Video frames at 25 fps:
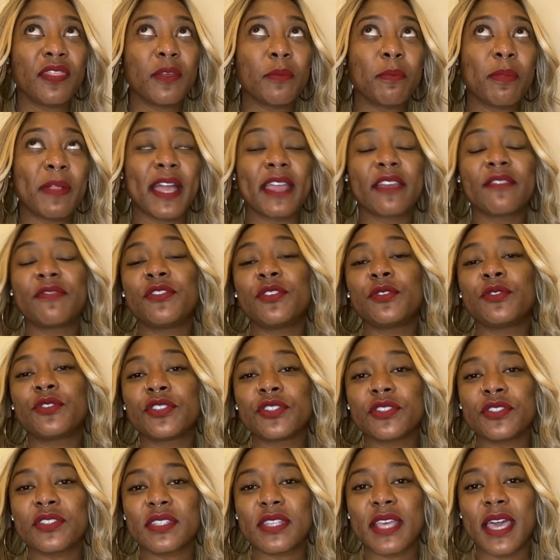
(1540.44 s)
the Black
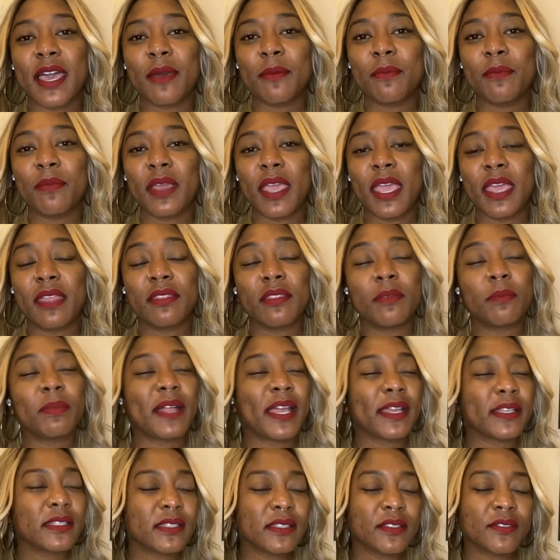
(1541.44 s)
Futures Lab and the
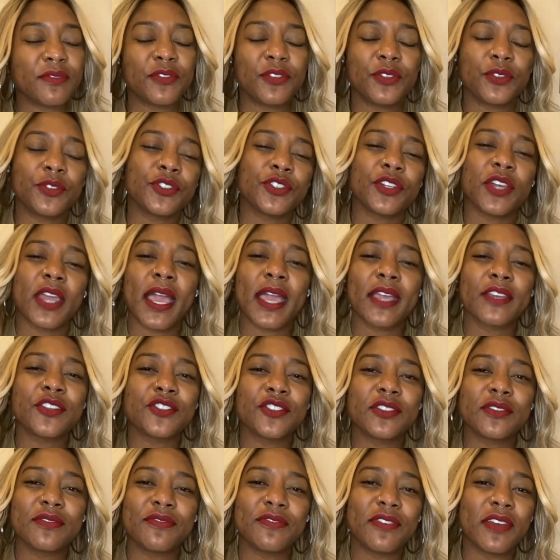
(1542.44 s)
Black to the Future
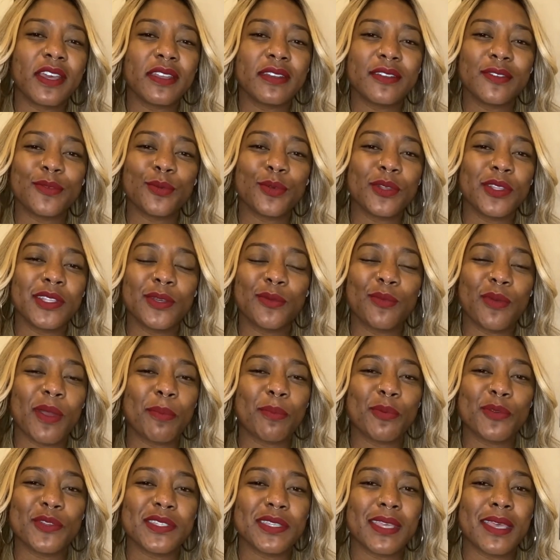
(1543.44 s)
Action Fund really
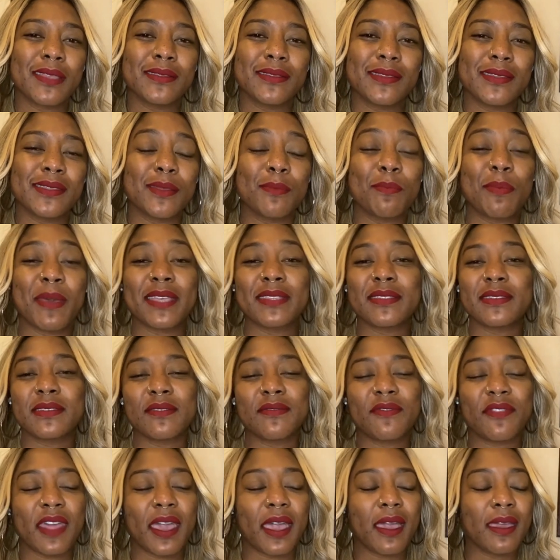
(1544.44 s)
represents the best
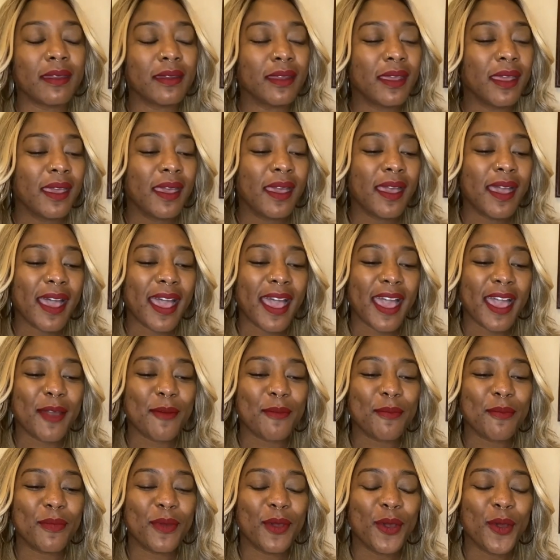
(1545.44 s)
of that.
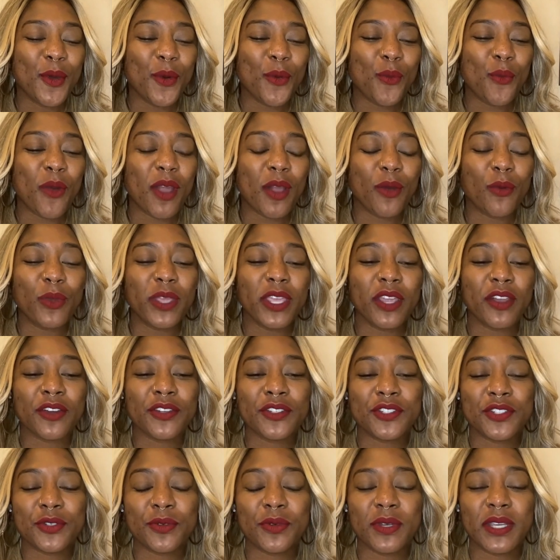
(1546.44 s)
Um, what we
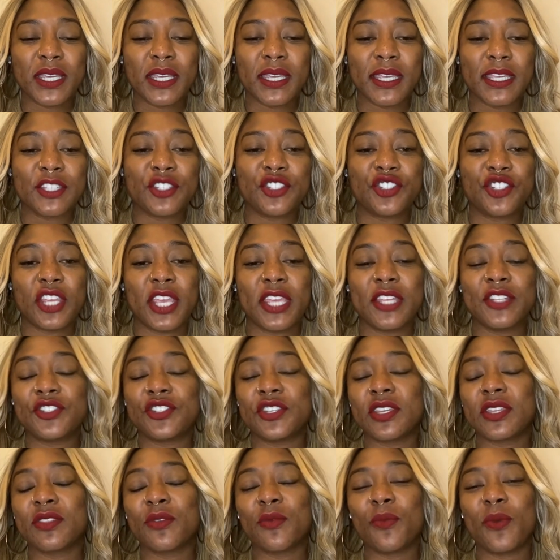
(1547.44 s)
are doing is
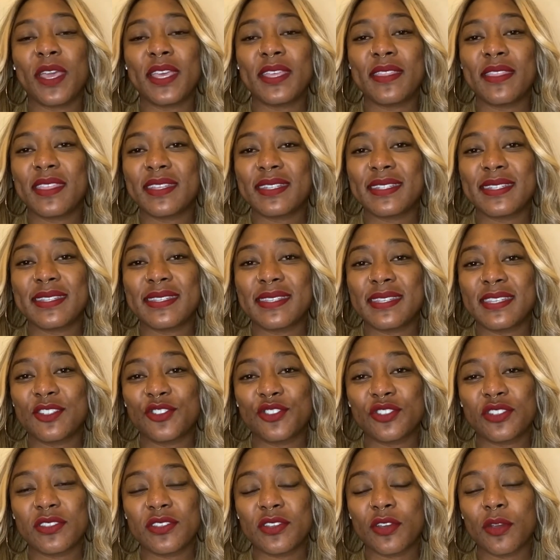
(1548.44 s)
changing the way that
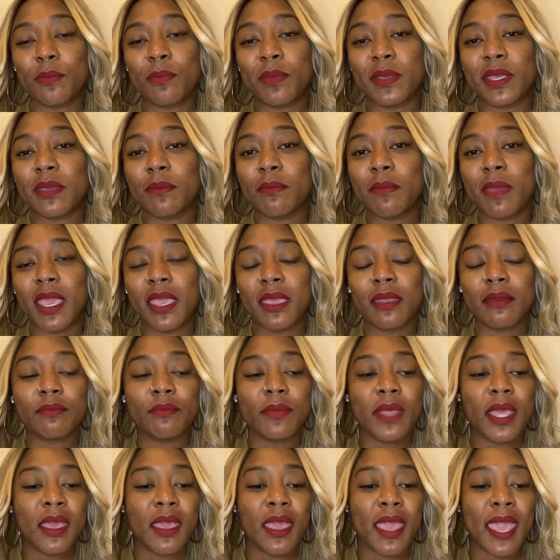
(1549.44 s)
decisions are being made.
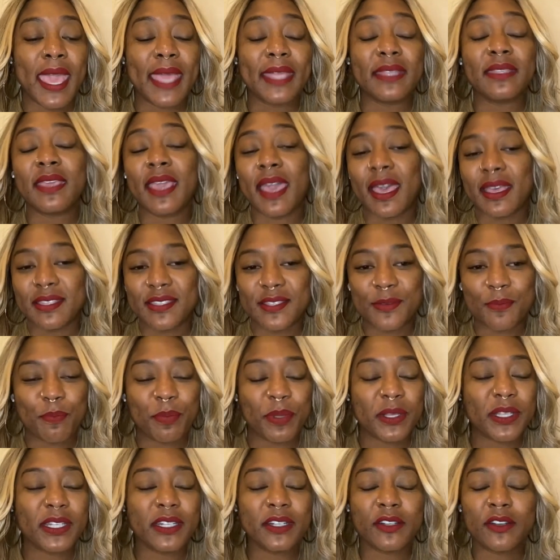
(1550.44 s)
And yes,
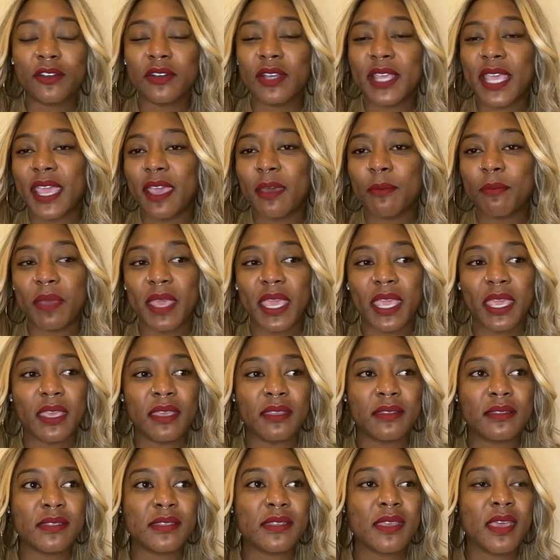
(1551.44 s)
political
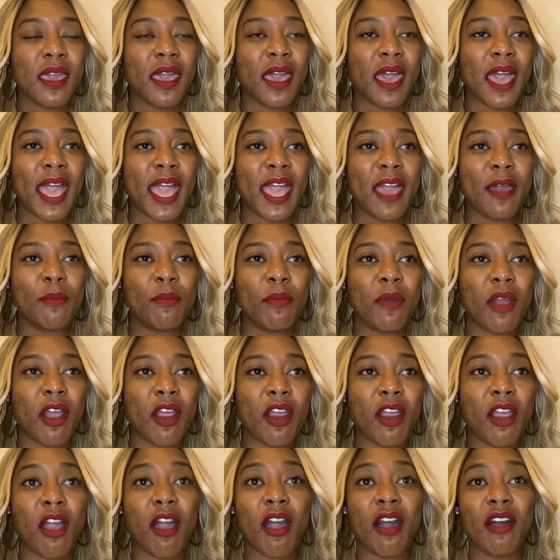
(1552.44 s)
campaigns um,
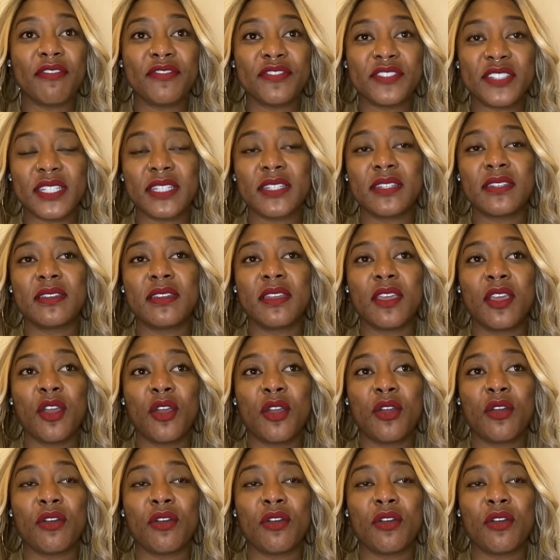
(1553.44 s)
are often